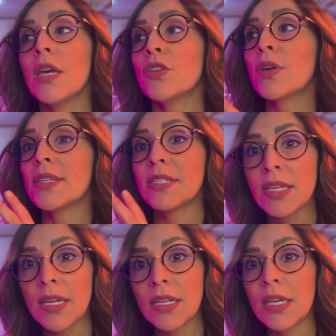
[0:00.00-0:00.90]
You can
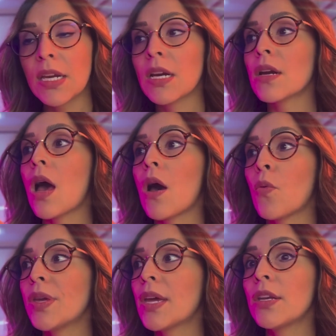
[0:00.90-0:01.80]
see in here uh,
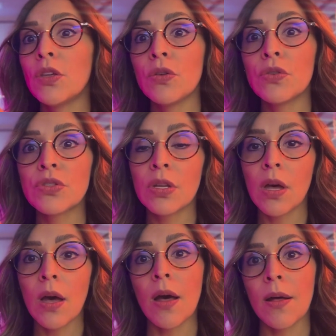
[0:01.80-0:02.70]
we can use
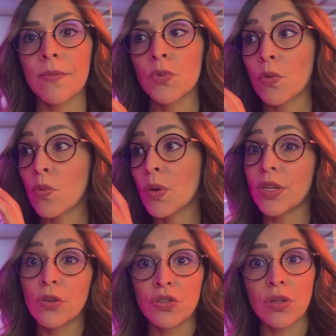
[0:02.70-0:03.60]
uh, we
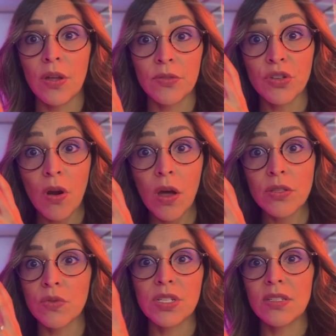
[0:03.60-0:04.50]
can use uh,
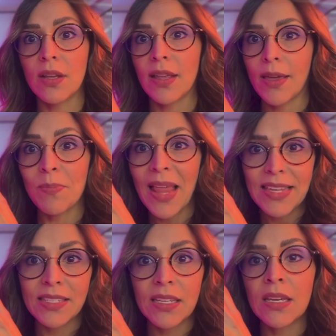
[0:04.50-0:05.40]
troughs, which is uh, like a
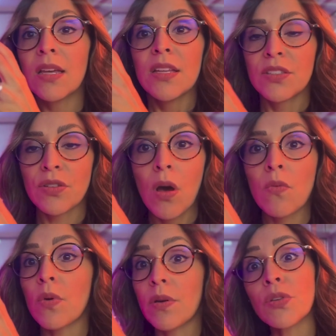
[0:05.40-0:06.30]
plastic
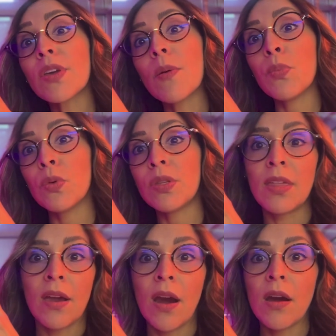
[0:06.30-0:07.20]
trough where you can put
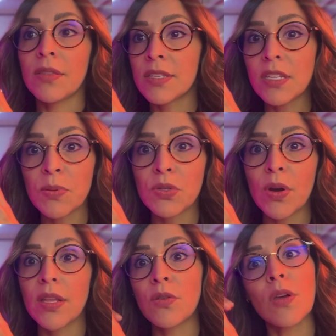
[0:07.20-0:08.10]
there the
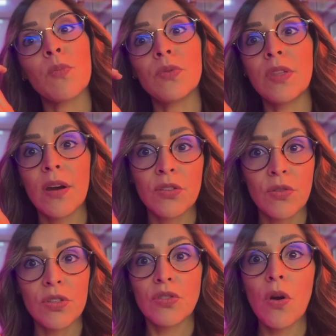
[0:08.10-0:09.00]
substrate, you can put there
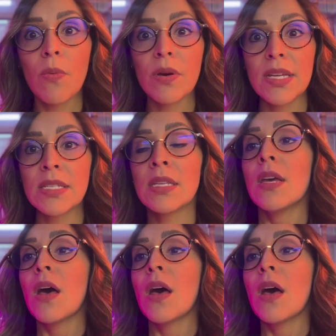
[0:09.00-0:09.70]
your strawberries.